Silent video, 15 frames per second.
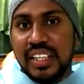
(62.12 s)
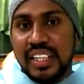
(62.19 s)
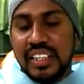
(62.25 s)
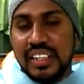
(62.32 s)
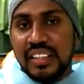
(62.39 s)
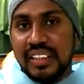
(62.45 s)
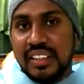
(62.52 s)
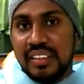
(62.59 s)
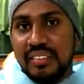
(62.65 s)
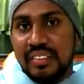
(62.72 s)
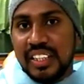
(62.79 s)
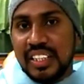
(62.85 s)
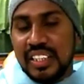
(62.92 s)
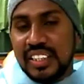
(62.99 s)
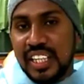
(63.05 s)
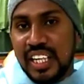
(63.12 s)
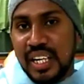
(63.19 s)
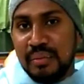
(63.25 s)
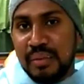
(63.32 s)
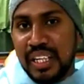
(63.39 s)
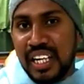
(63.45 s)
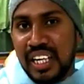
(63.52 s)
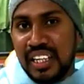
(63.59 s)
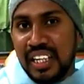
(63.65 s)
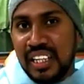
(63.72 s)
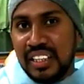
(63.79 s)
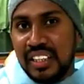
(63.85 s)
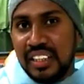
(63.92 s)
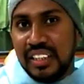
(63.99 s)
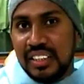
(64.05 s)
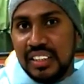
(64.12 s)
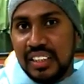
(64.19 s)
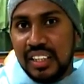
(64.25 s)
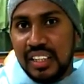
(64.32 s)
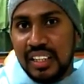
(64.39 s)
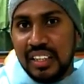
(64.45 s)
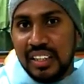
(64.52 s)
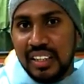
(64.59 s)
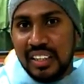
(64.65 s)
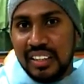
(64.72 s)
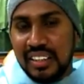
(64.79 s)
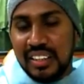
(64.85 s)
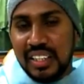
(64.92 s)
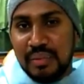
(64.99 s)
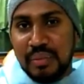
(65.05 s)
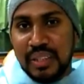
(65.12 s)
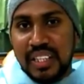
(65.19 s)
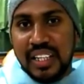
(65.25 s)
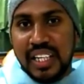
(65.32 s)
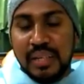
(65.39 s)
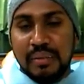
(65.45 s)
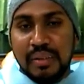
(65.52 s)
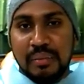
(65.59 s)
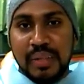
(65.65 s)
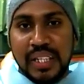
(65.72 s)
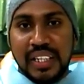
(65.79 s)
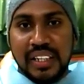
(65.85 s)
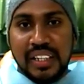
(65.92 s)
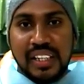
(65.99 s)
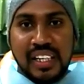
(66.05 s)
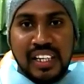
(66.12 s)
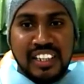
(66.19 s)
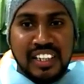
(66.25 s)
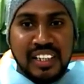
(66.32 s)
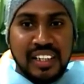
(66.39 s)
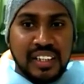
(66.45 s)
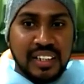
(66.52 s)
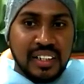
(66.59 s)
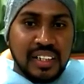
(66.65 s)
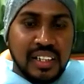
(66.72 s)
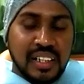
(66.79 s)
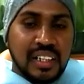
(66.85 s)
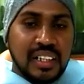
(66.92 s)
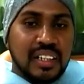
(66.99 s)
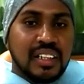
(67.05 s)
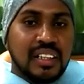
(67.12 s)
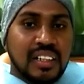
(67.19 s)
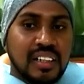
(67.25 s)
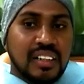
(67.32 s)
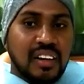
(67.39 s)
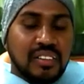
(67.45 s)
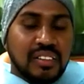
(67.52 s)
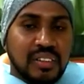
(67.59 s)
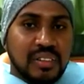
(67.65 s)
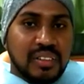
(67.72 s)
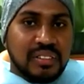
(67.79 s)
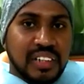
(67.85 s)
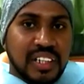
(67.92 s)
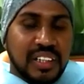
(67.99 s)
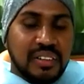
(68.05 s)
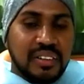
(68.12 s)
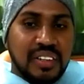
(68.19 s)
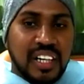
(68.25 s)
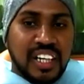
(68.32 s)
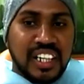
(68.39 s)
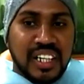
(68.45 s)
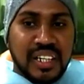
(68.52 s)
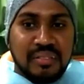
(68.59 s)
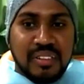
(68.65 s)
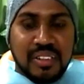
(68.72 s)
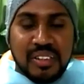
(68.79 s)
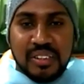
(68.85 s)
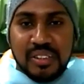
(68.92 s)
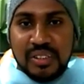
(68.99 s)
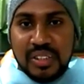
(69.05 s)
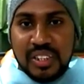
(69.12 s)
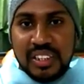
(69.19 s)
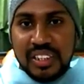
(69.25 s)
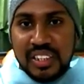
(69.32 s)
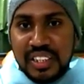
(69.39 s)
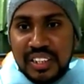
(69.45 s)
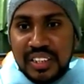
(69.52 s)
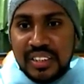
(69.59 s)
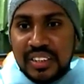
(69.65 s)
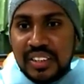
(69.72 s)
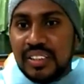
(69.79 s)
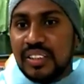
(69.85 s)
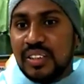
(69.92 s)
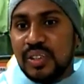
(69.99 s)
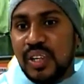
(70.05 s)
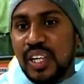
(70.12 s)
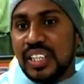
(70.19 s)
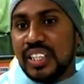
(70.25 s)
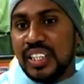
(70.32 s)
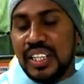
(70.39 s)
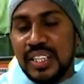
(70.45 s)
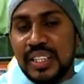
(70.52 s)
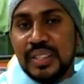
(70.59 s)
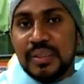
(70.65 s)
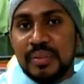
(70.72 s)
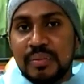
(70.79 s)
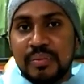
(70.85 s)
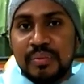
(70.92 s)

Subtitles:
teeth, which is ceramic, and the other is some other type of material. The doctor was very good, her name was Suhasini.